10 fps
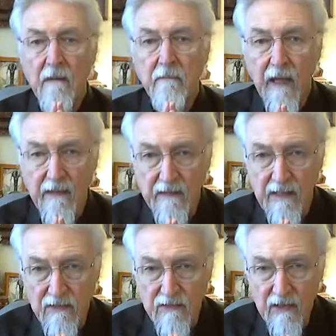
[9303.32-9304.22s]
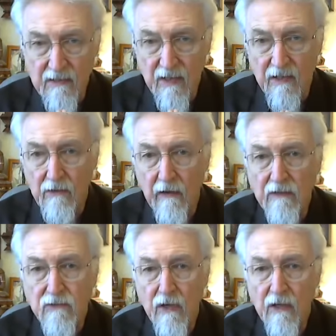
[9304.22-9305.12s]
May the teachings of the
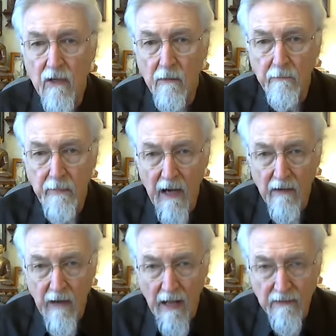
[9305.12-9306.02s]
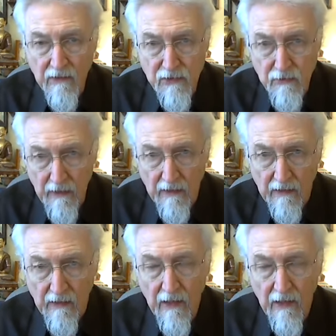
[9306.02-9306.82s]
great Drikung Ratna Shri,